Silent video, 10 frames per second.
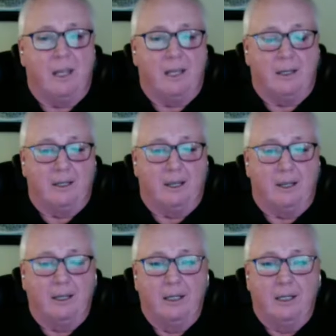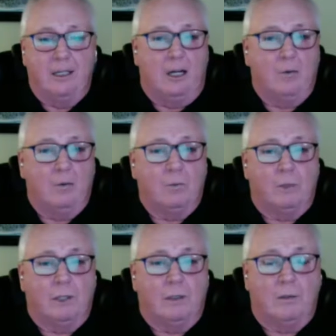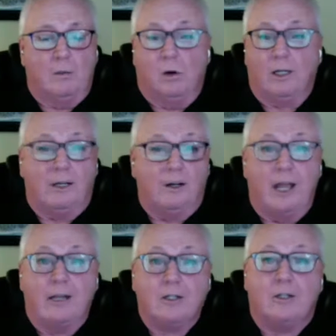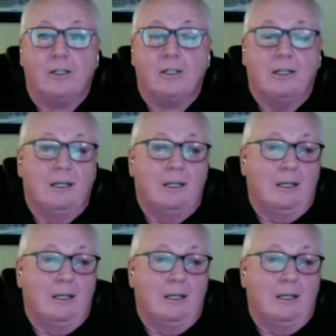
and, we do work internationally.